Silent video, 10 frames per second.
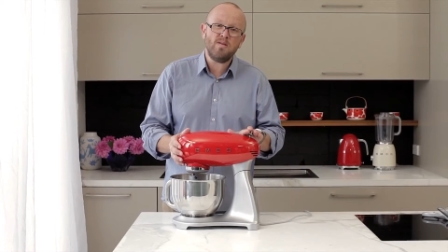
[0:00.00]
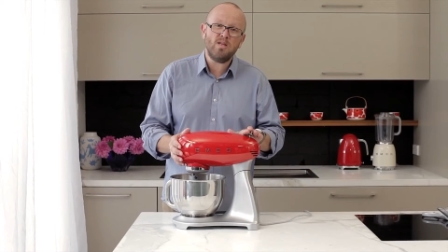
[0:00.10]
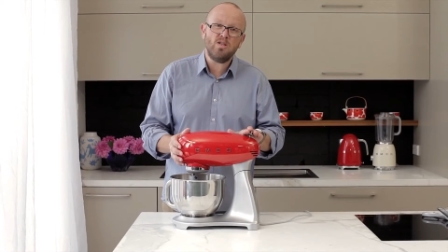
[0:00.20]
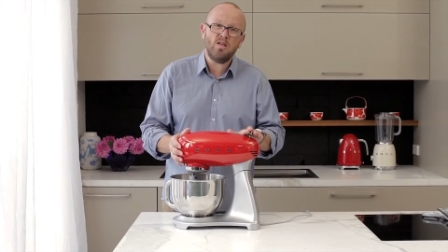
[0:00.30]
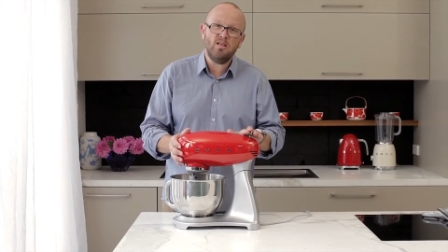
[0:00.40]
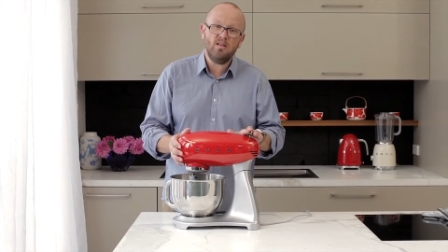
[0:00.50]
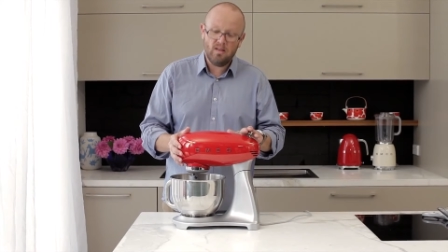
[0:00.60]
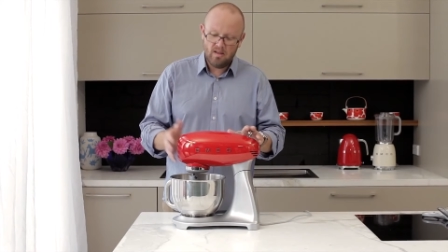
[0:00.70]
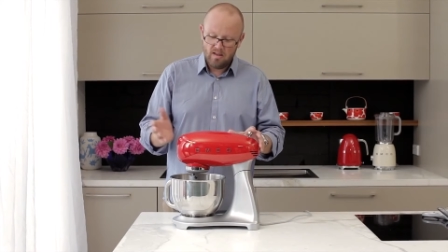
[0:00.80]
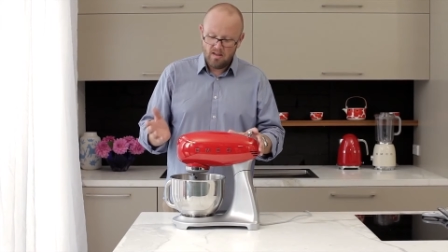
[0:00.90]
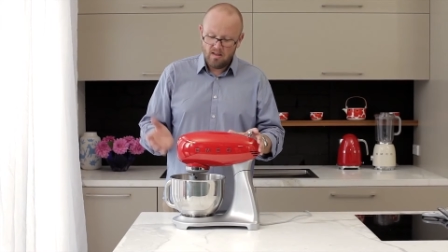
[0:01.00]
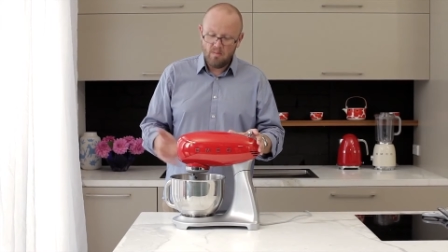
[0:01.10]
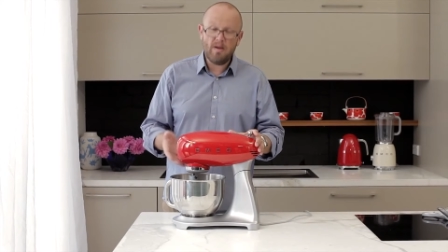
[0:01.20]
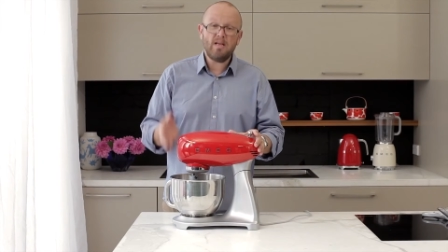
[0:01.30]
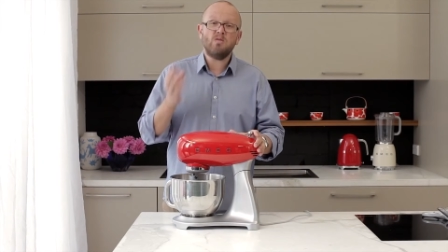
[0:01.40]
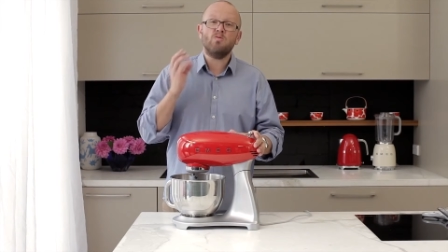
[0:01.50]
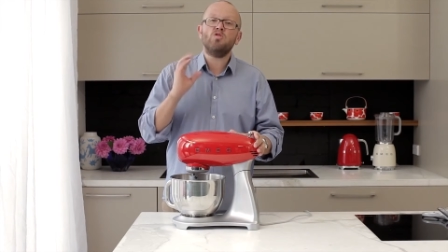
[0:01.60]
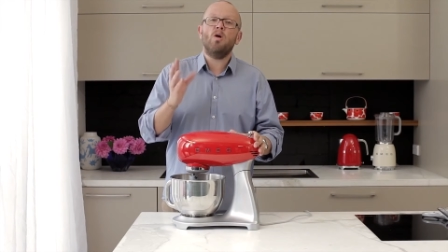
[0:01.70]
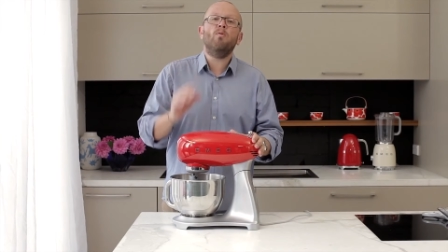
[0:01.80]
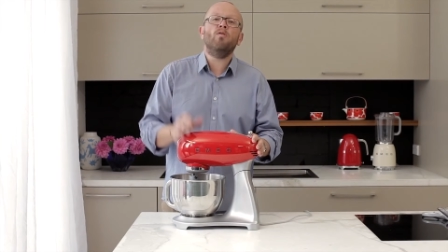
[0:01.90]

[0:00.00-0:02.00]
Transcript: position, the beaters will stop